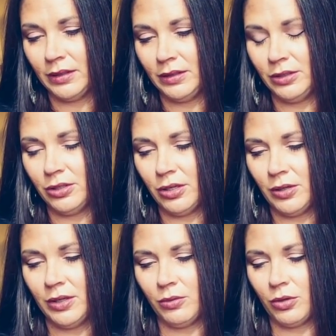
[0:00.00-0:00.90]
you know,
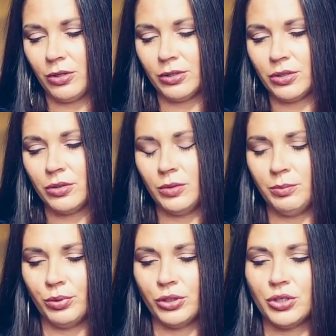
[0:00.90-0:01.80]
in order to
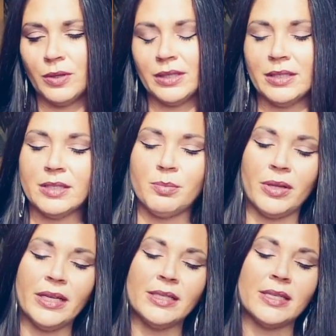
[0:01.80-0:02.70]
put you in this
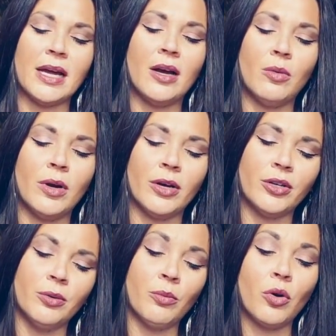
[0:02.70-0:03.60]
place now where
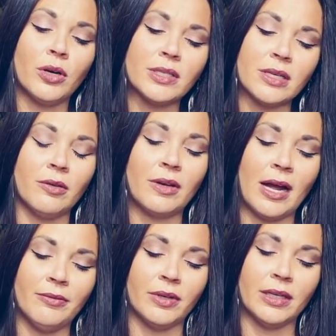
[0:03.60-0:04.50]
you're more
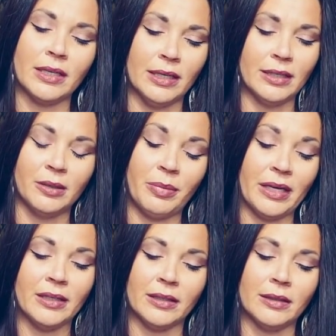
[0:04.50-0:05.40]
self-confident and
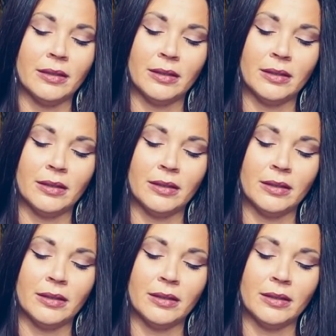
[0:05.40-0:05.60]
independent.